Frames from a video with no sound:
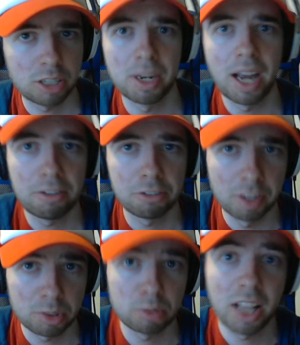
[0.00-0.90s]
and half of
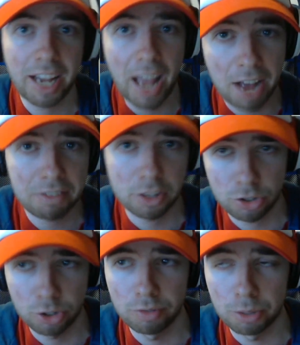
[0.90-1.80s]
them. So we like half the
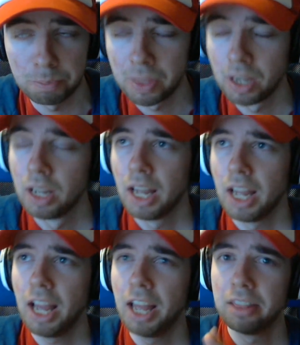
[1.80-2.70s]
server.
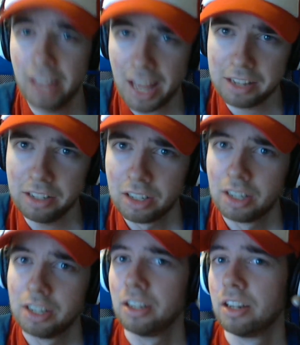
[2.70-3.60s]
And then
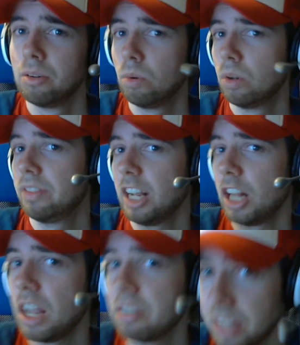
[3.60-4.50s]
they
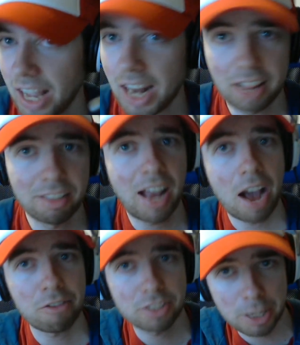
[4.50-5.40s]
lost again. And then
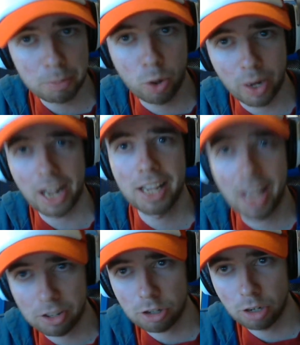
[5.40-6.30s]
half the team quit
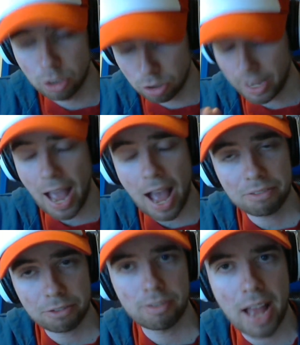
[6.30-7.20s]
again. So you took
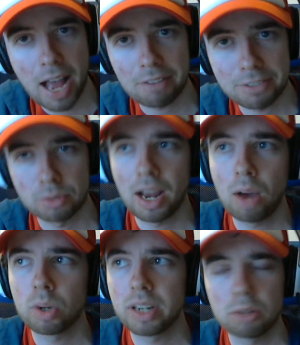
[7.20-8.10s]
half of half. So
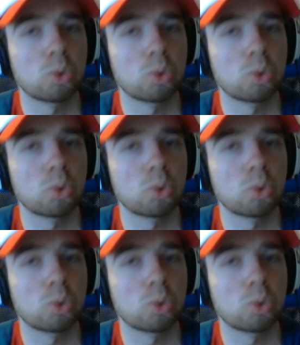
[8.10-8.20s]
now we're down to